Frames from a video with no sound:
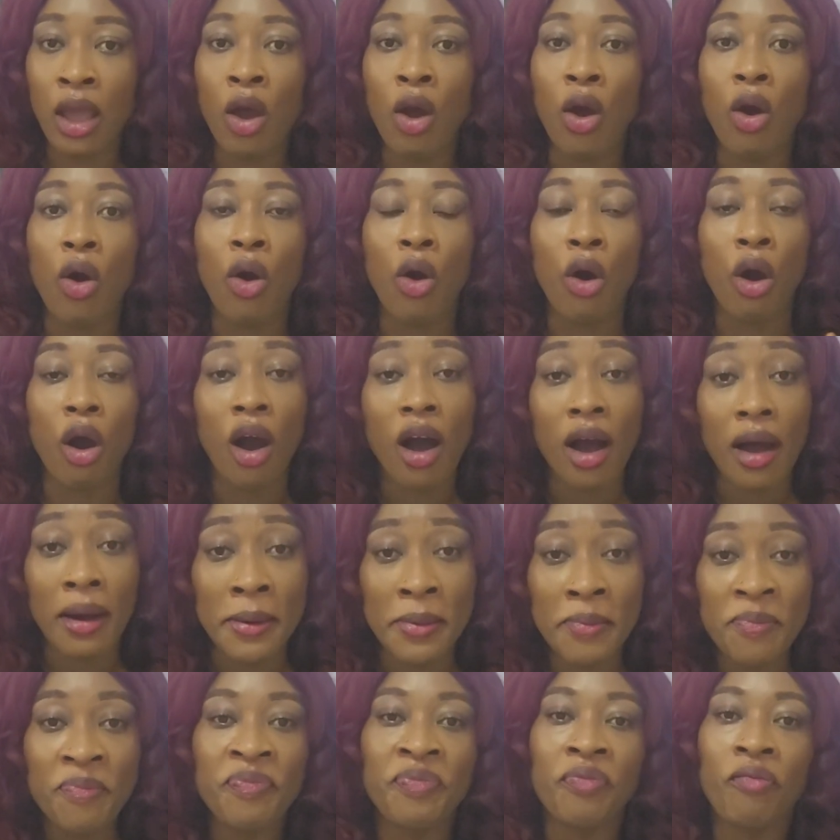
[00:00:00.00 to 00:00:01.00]

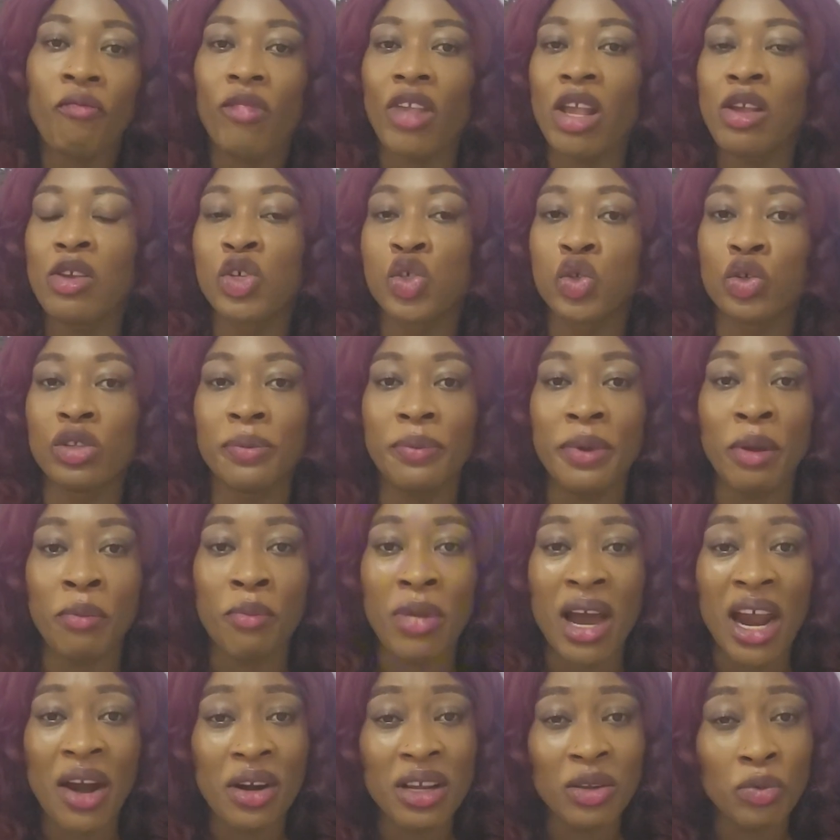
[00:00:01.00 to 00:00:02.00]
or you should be
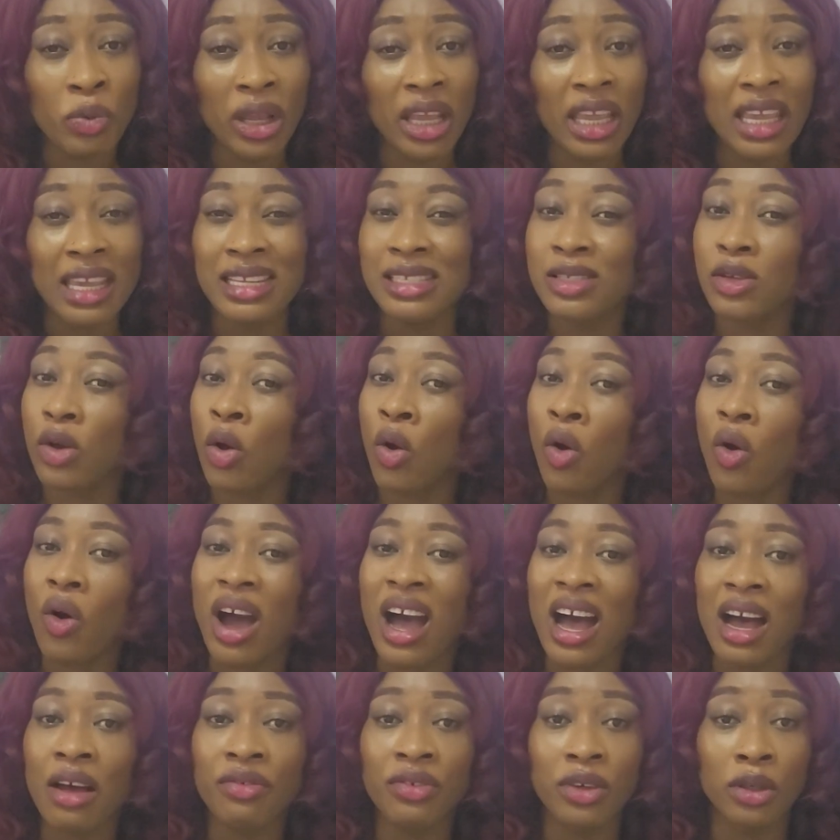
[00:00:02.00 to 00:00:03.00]
married with kids, or
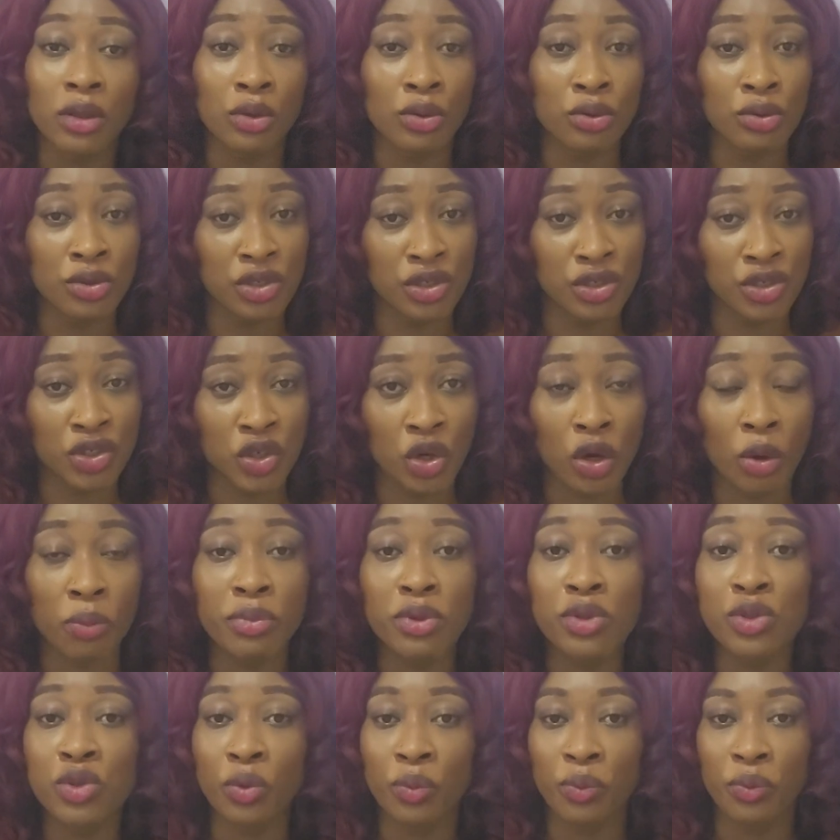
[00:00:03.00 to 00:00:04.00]
have a good
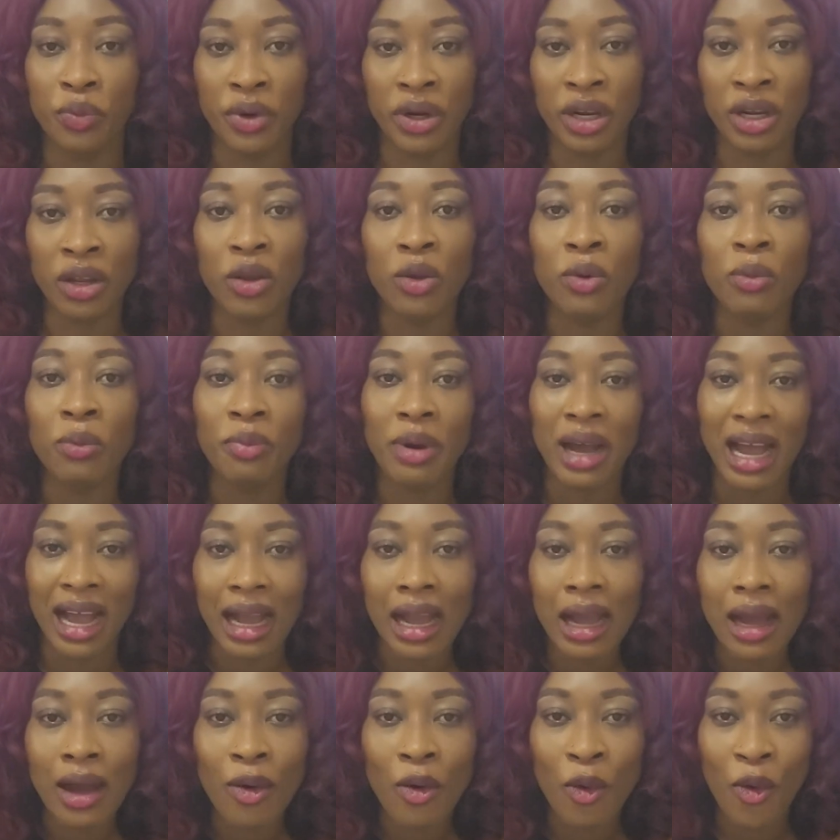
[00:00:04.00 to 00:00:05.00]
job to bring you
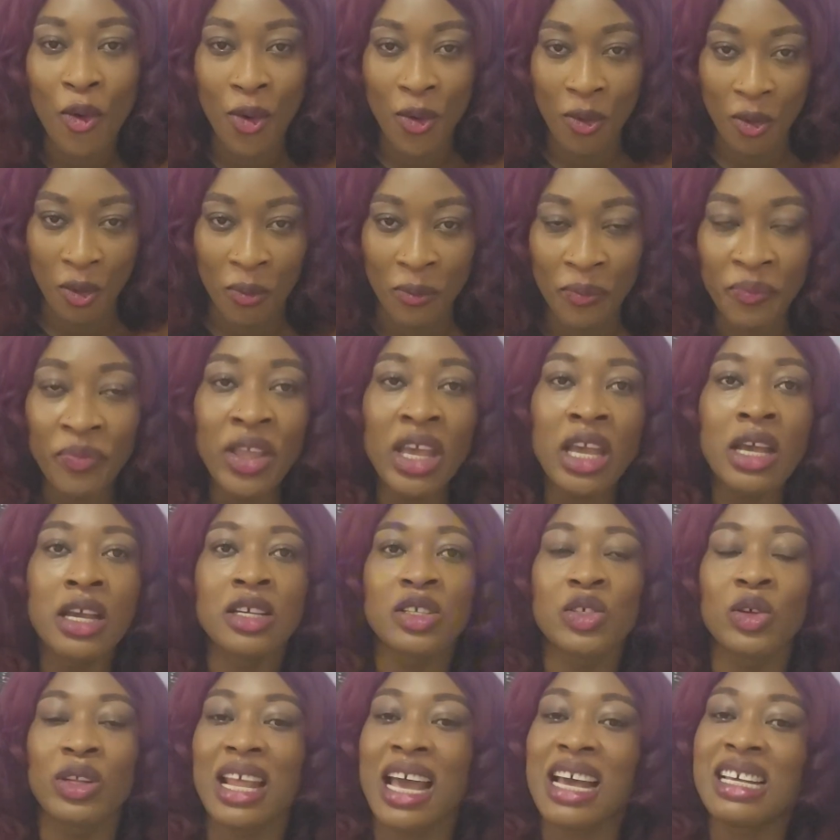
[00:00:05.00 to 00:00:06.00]
back home.
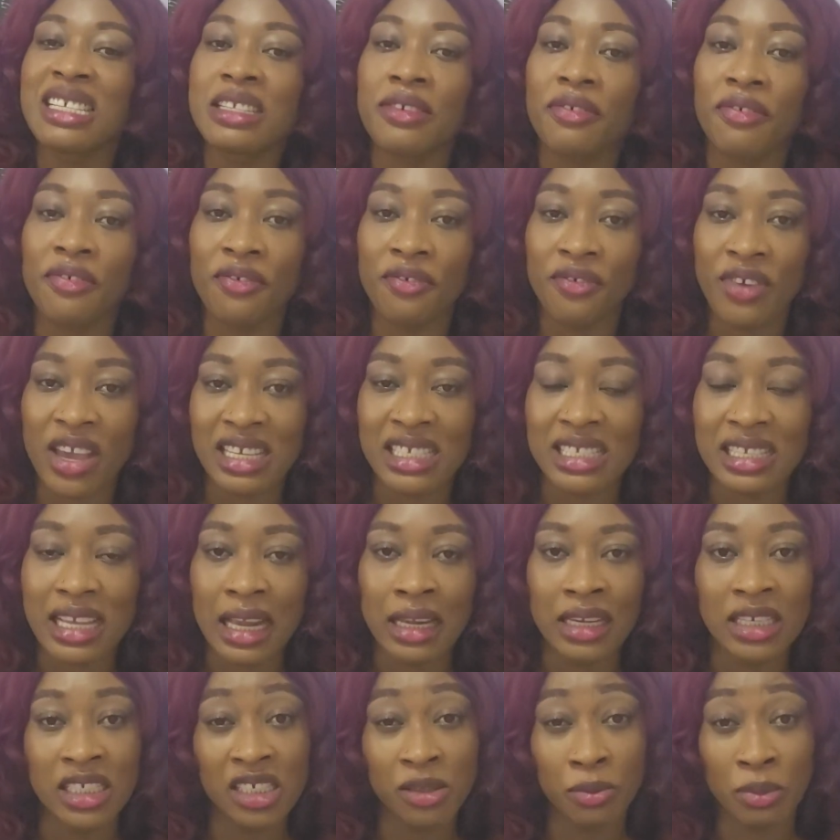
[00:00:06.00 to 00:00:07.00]
So that's the first
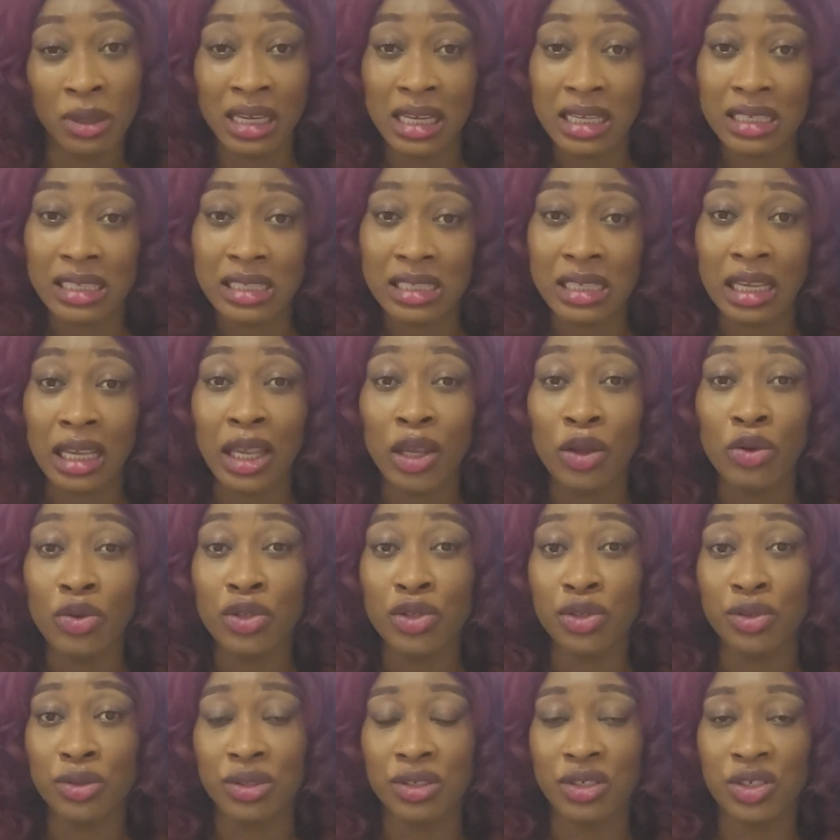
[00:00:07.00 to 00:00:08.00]
eligibility you
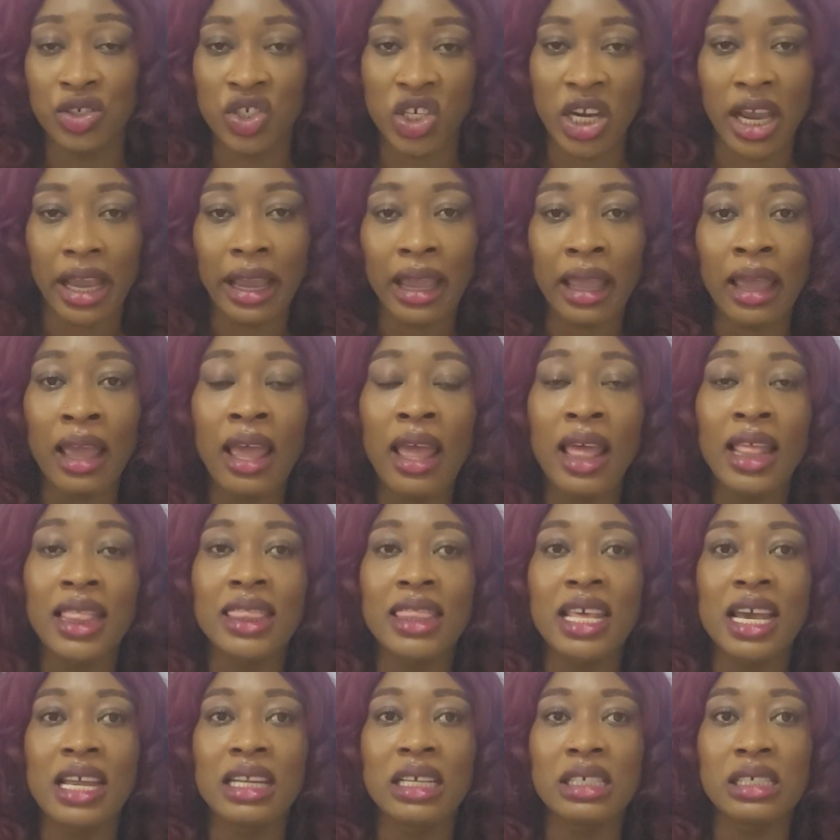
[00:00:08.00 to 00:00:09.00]
should check.
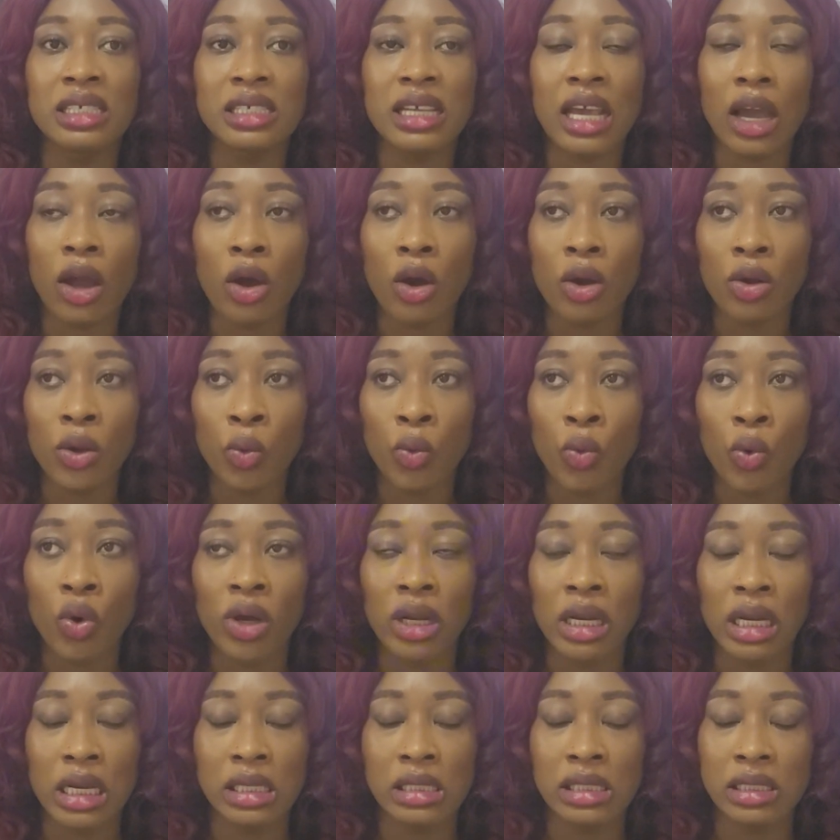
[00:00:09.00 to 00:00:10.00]
Then the second
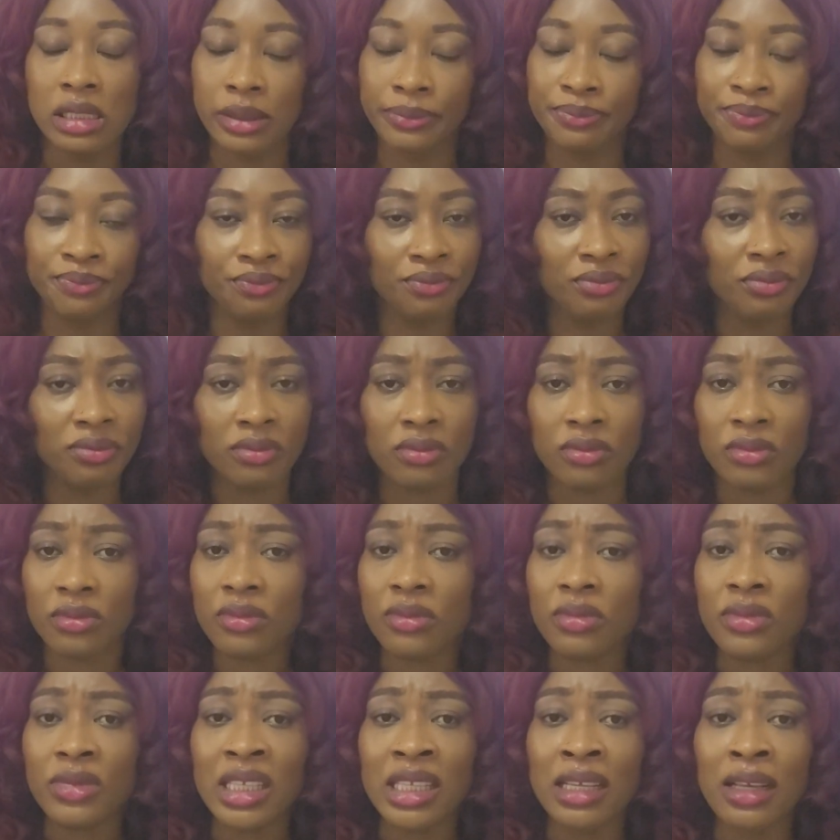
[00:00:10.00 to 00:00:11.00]
one is,
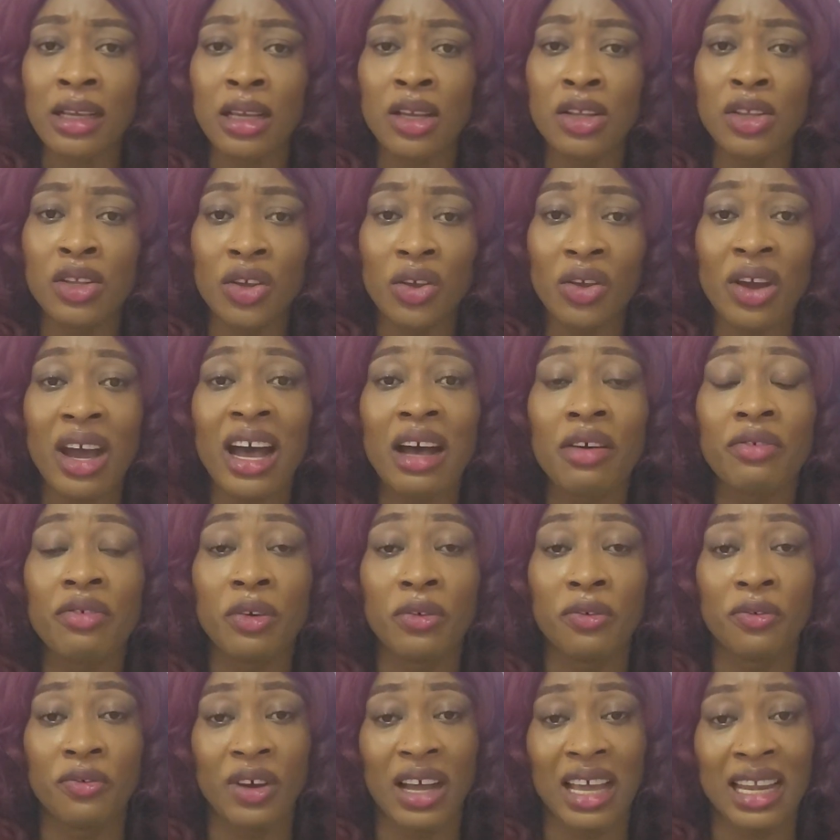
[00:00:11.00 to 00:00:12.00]
do you have a
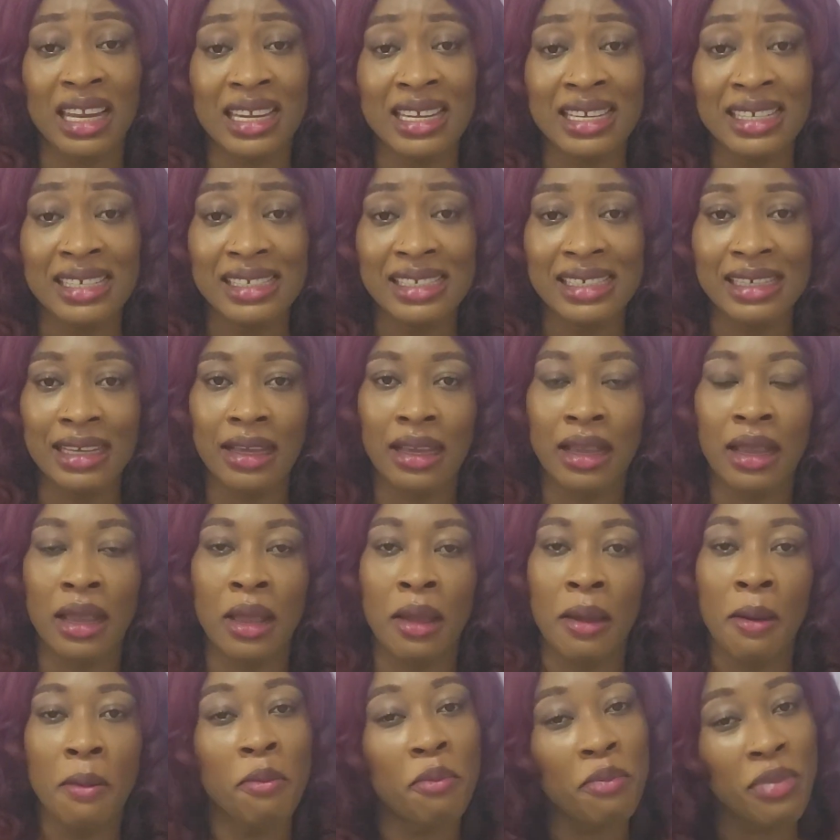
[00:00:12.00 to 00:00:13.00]
valid
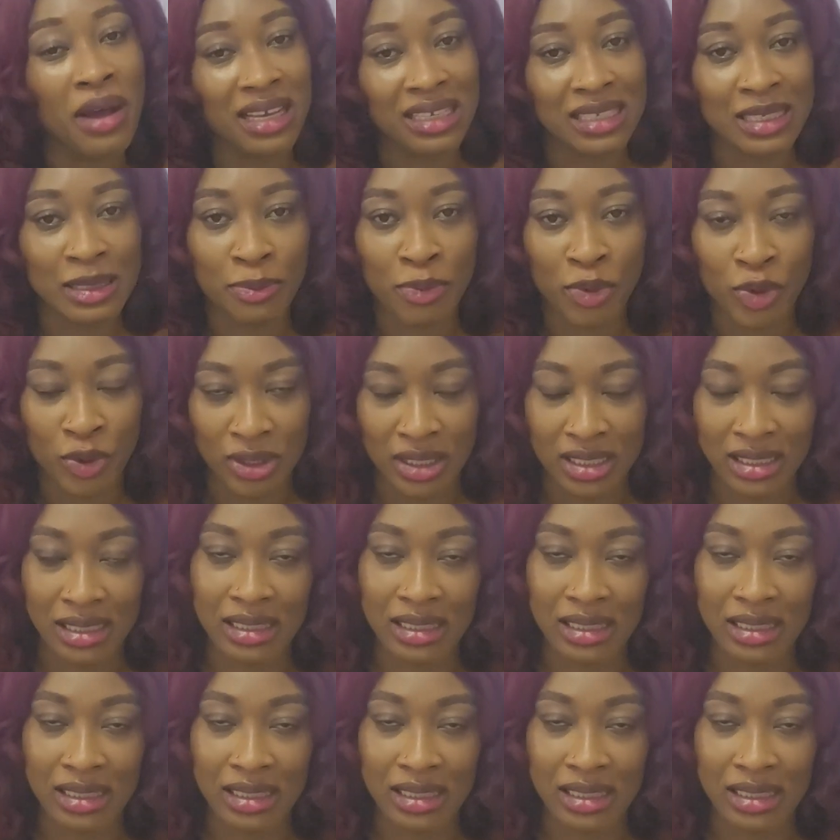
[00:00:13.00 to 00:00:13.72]
passport?